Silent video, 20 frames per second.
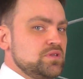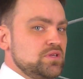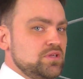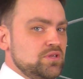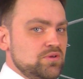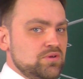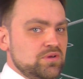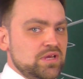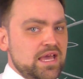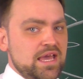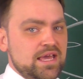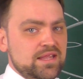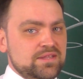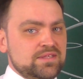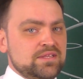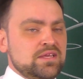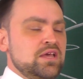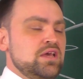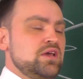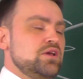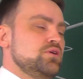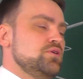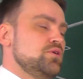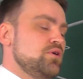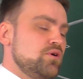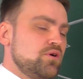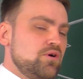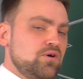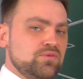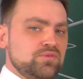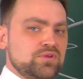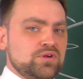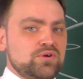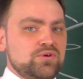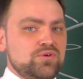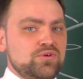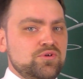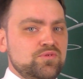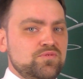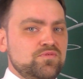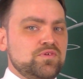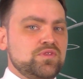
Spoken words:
You had your own room